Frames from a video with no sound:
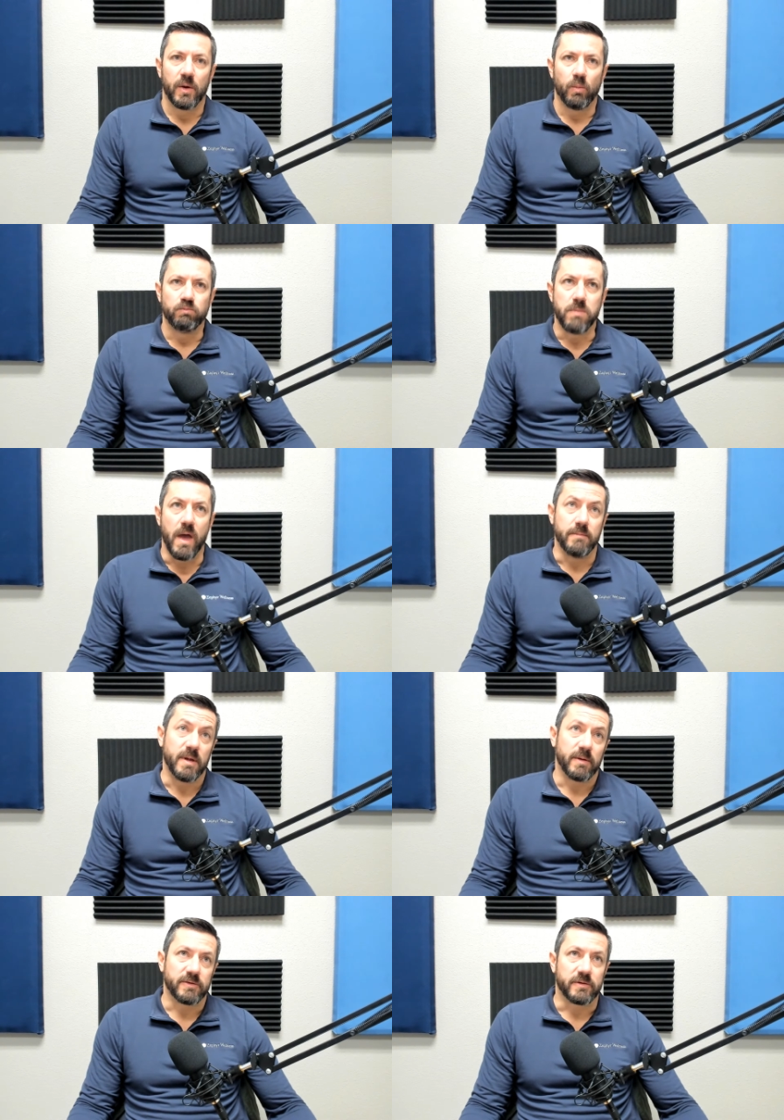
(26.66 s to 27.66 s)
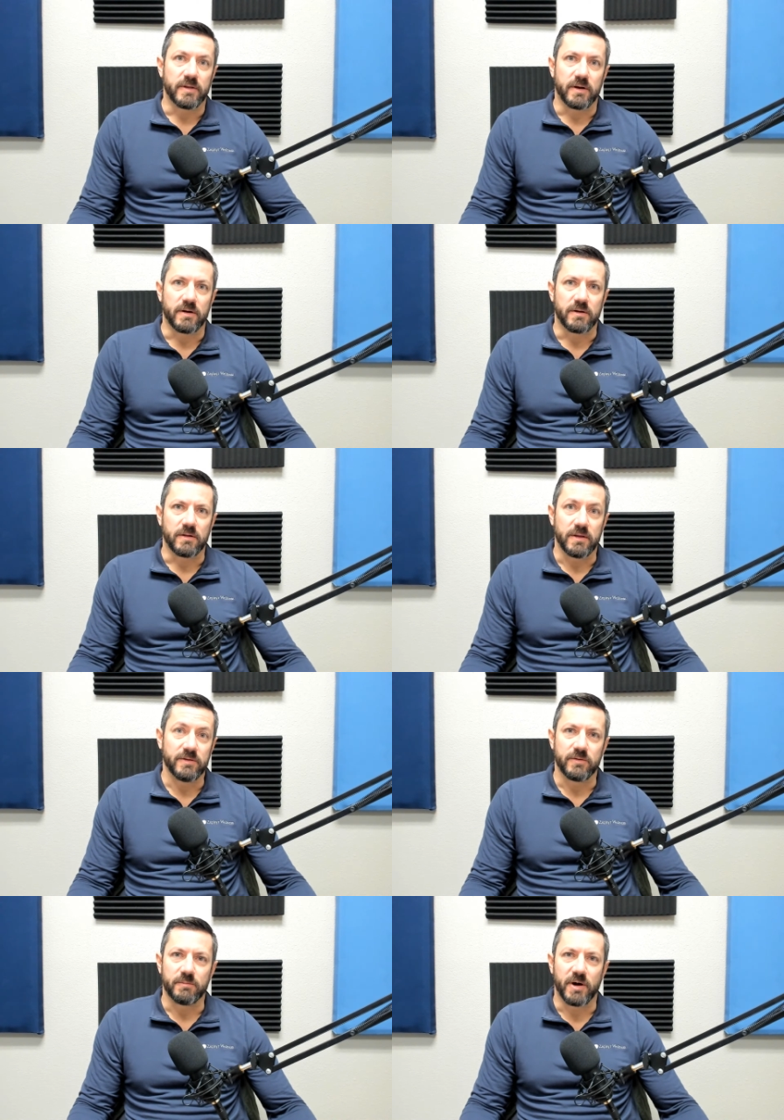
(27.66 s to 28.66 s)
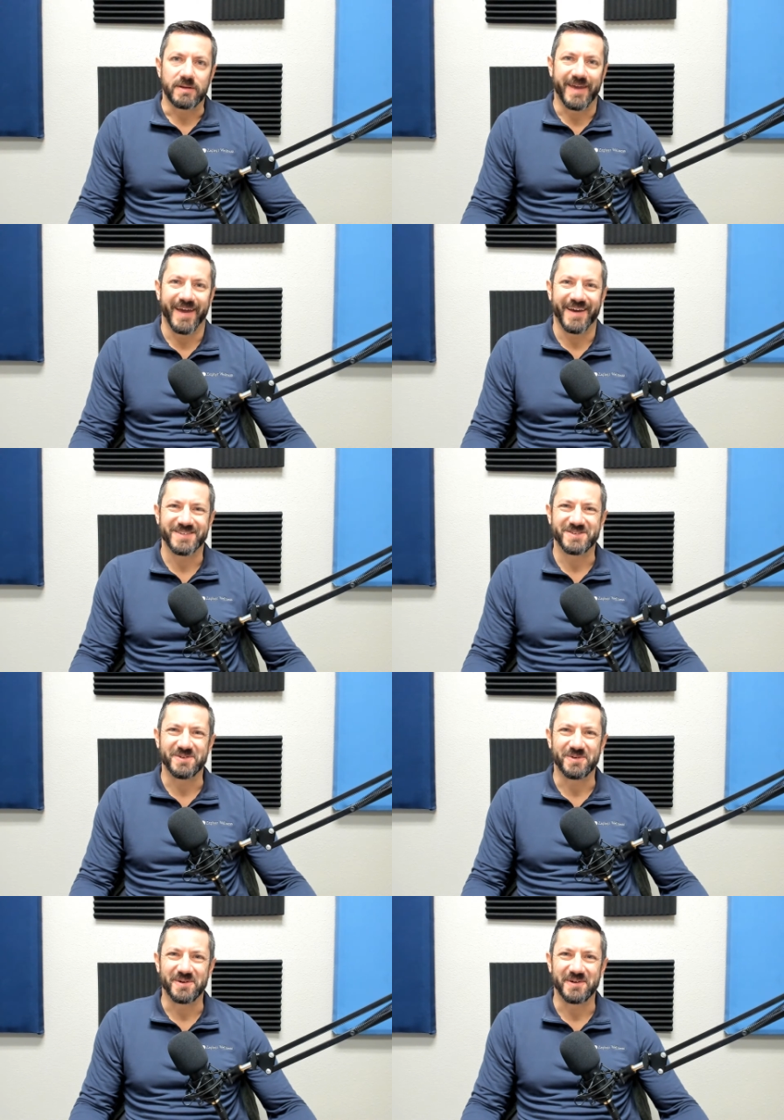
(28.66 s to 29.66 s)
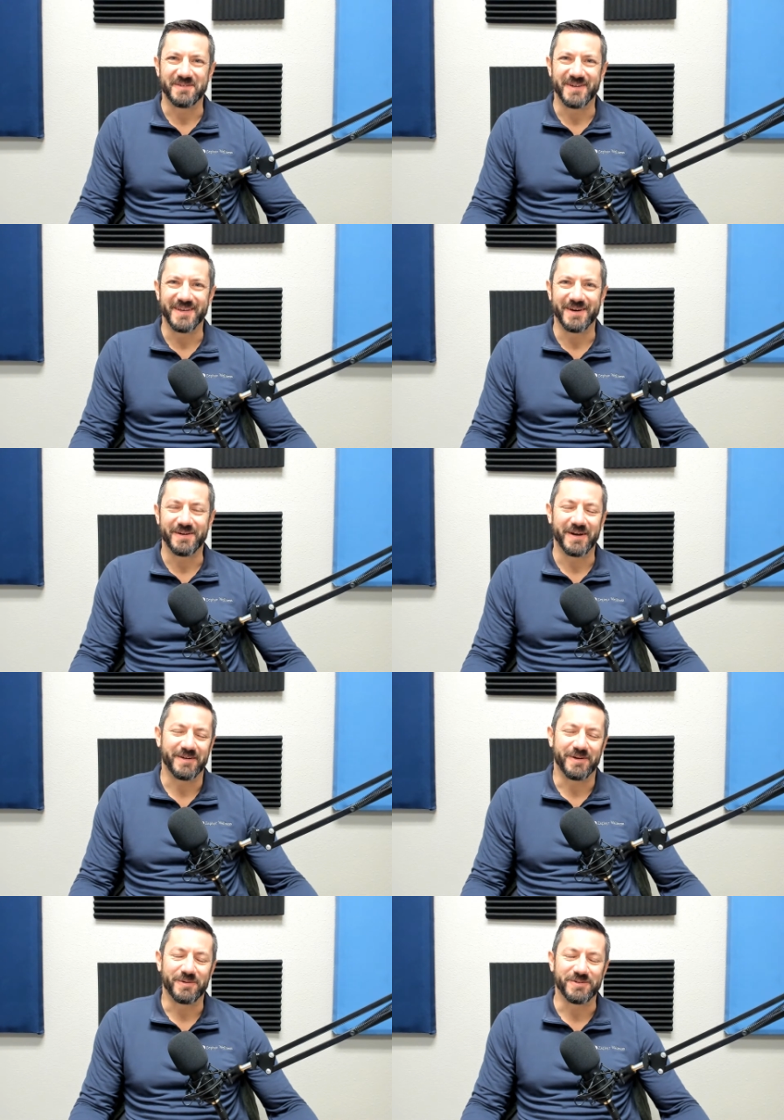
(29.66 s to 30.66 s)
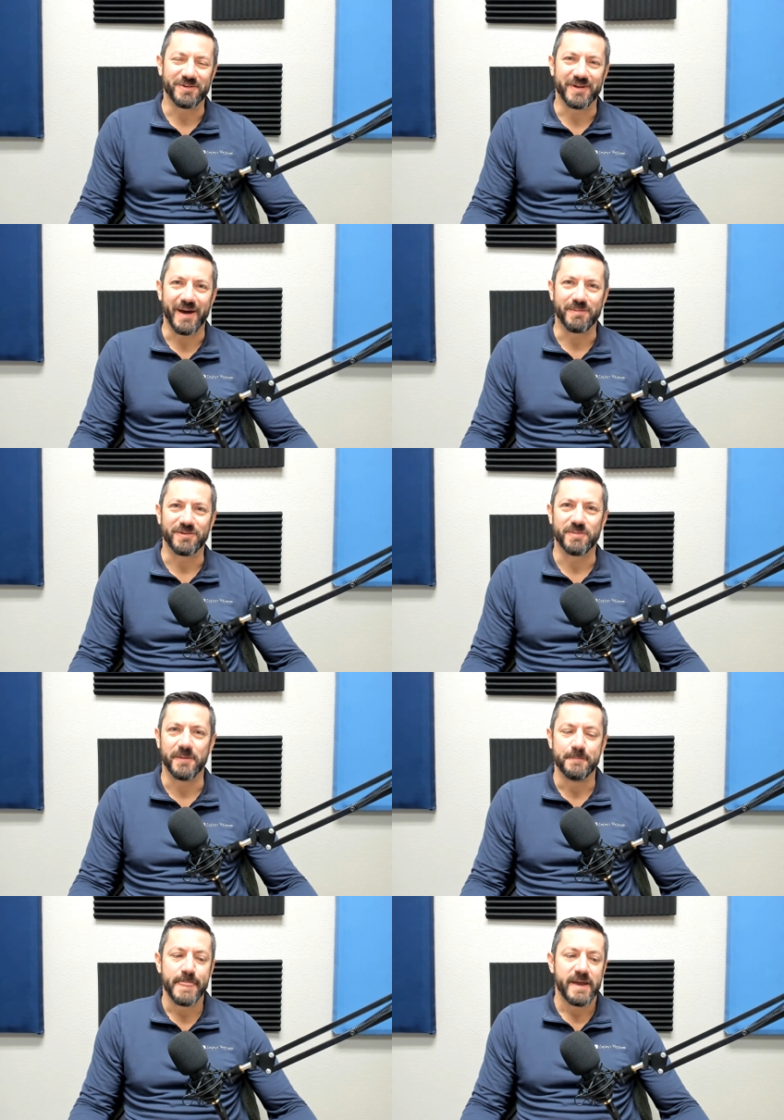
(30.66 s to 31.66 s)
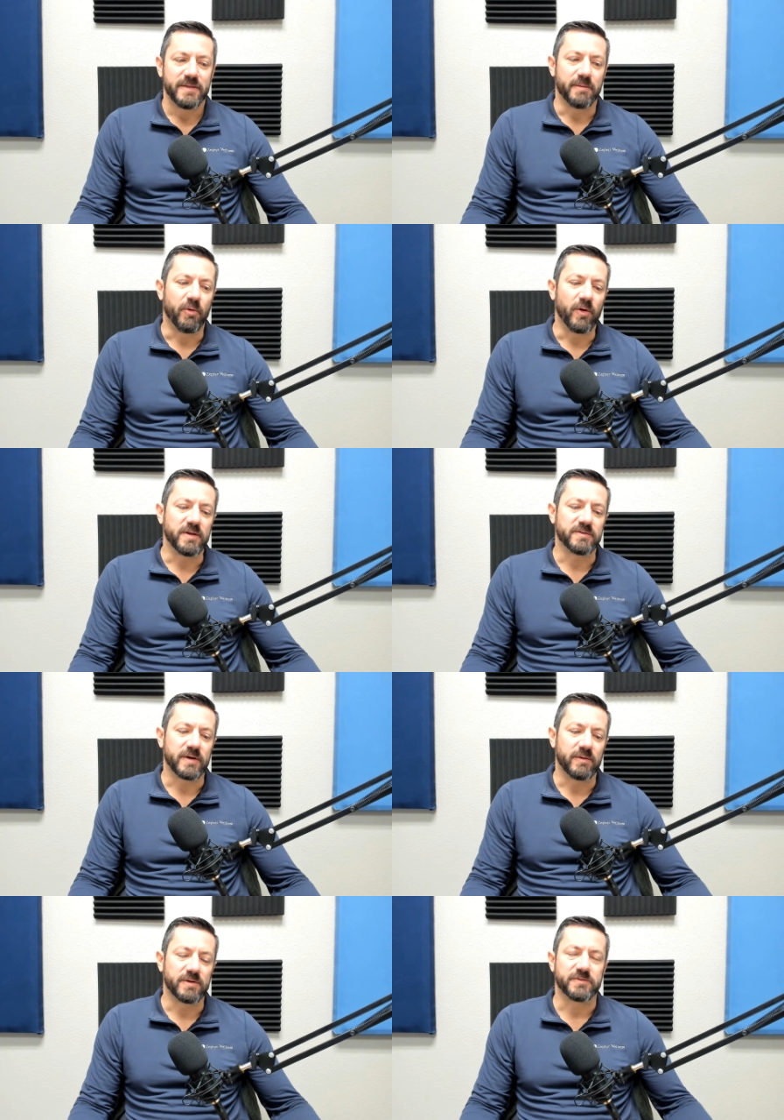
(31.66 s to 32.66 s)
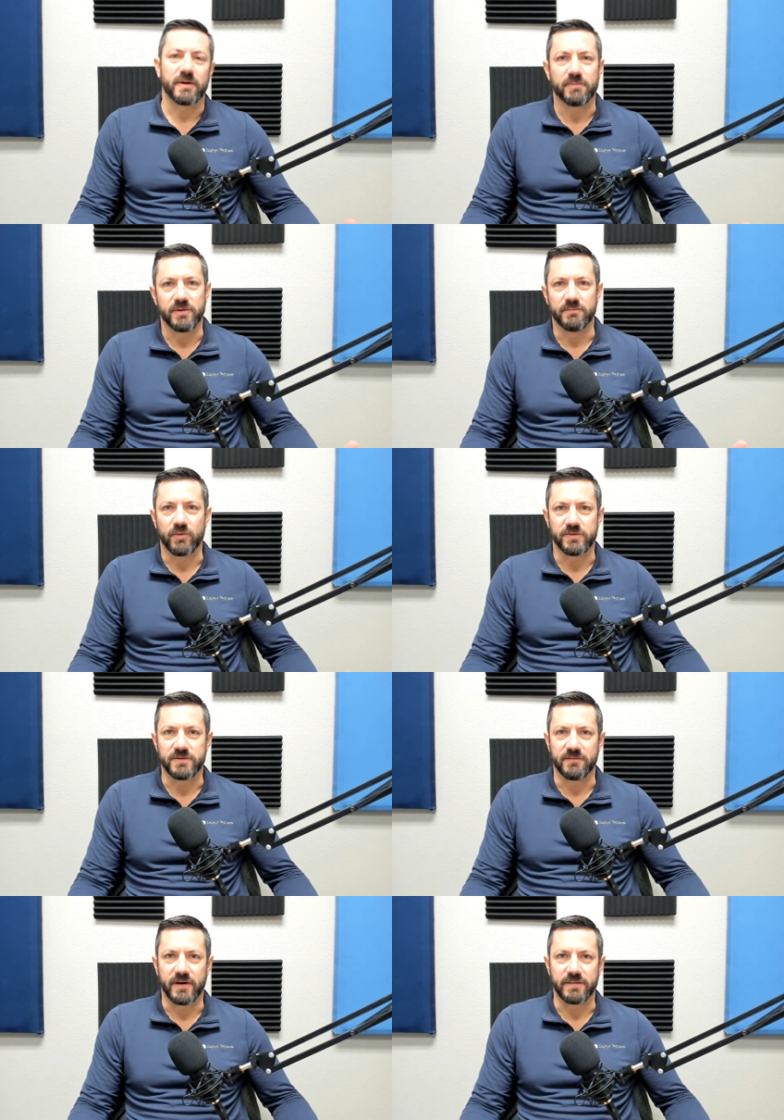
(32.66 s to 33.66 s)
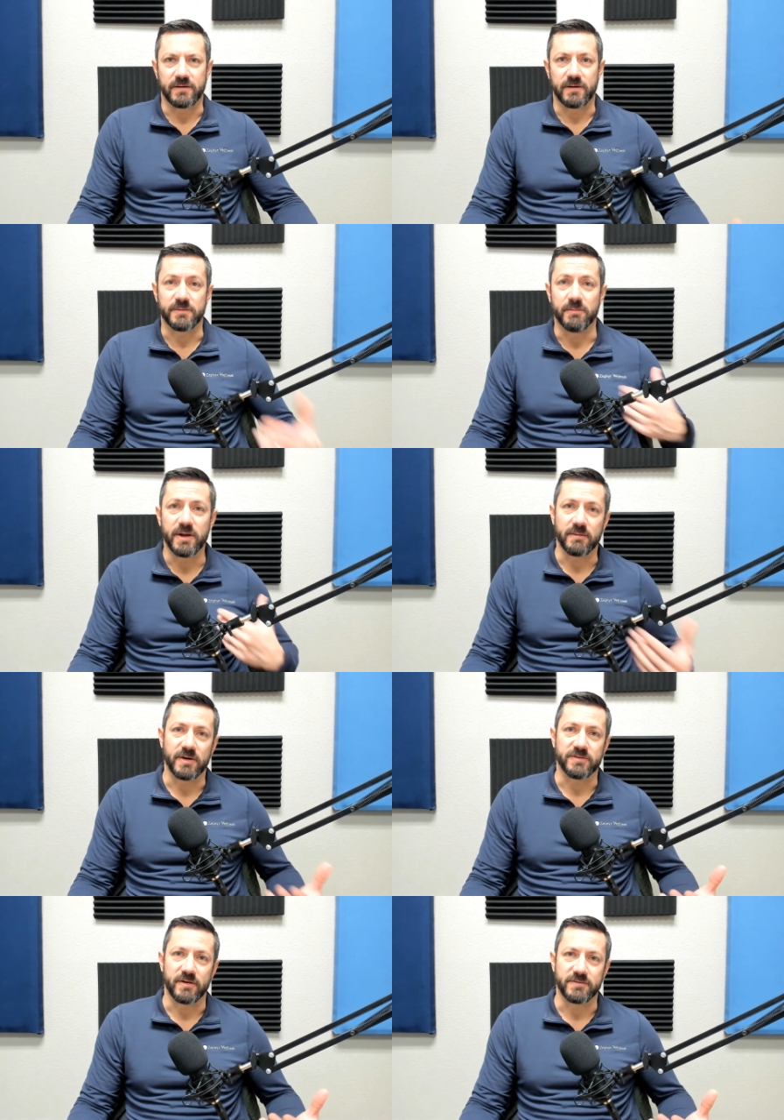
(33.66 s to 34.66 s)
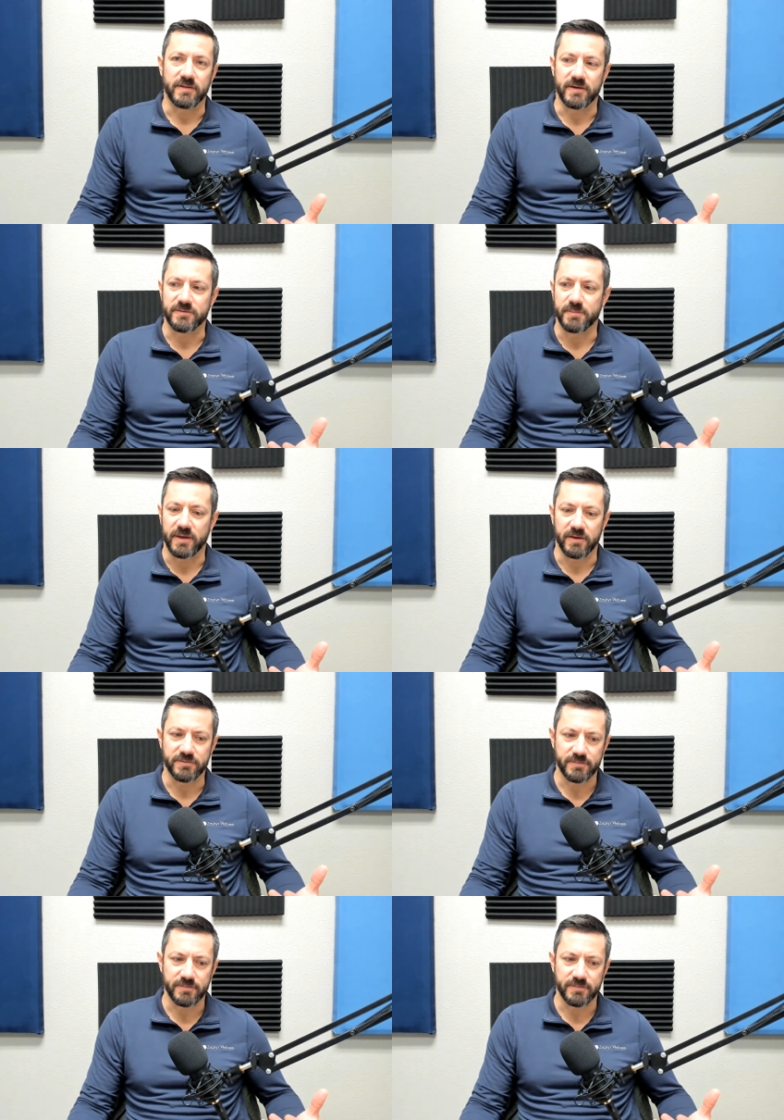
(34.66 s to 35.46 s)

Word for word: and maybe I'll turn that article into a podcast or a video. I don't know. We'll see what happens. But the point is, I want to start putting more stuff out there, and I'm committing myself to this because